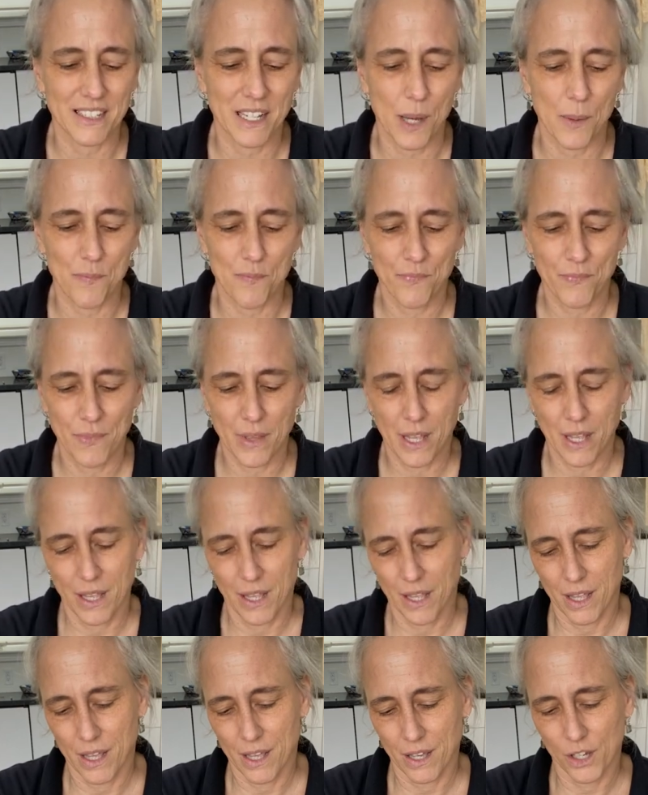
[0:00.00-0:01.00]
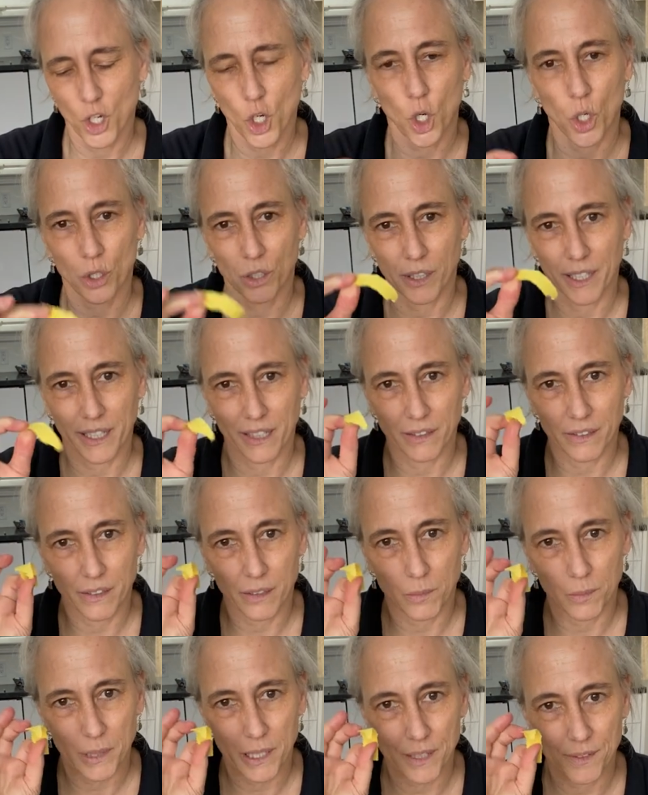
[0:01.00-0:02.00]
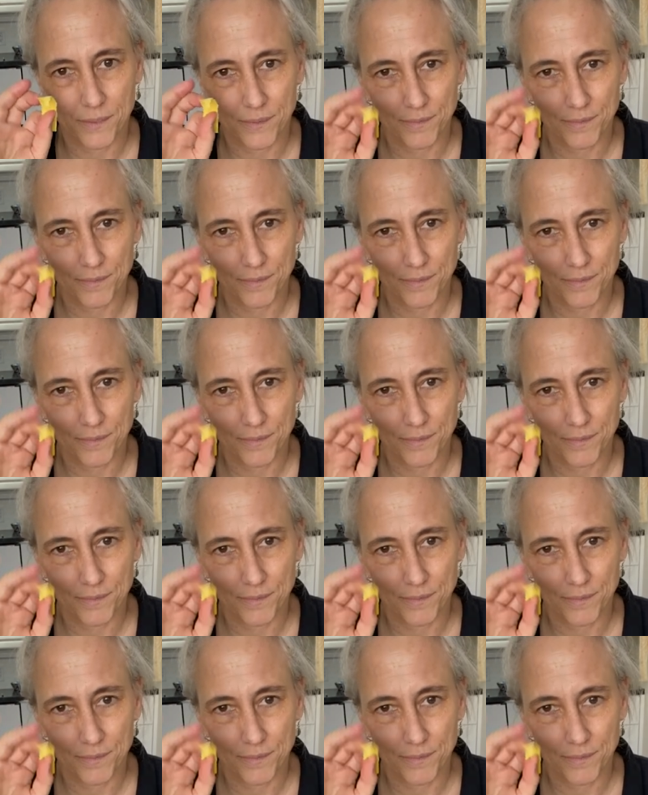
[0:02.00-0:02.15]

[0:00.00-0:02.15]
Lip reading: up curling a little bit.